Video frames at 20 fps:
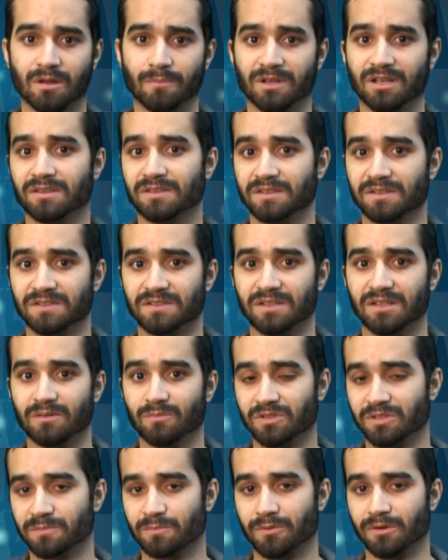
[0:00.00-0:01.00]
coming into the scene,
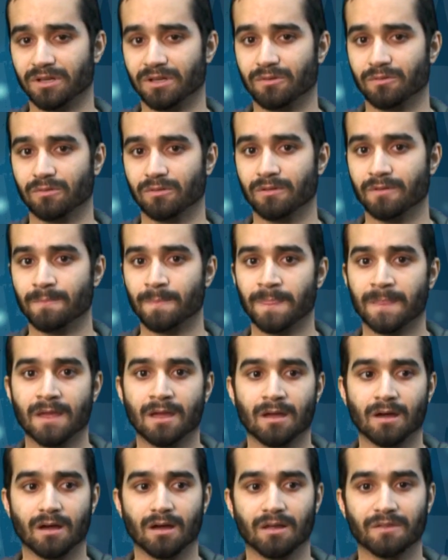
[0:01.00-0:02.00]
which is pretty cool.
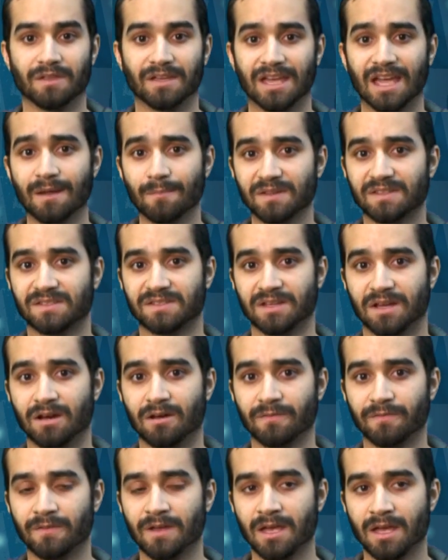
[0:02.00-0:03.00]
The game
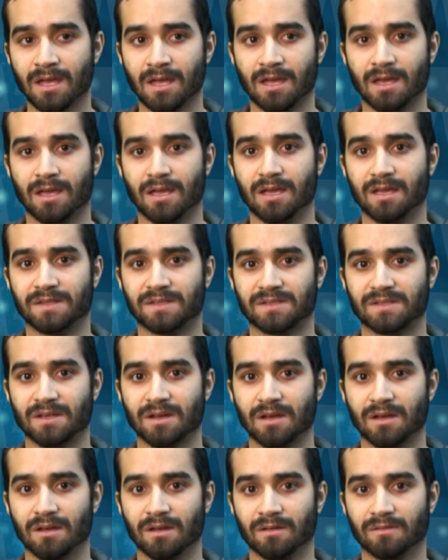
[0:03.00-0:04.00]
itself,
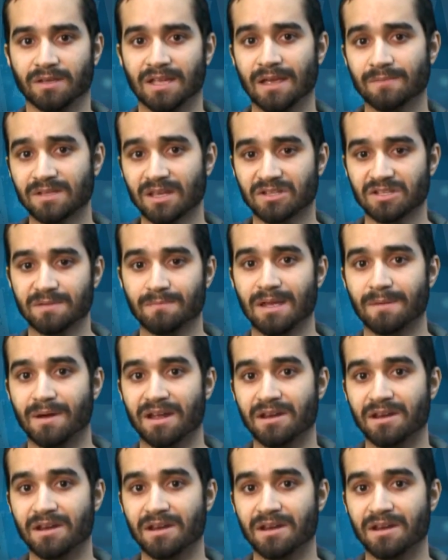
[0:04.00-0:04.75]
the game's actually made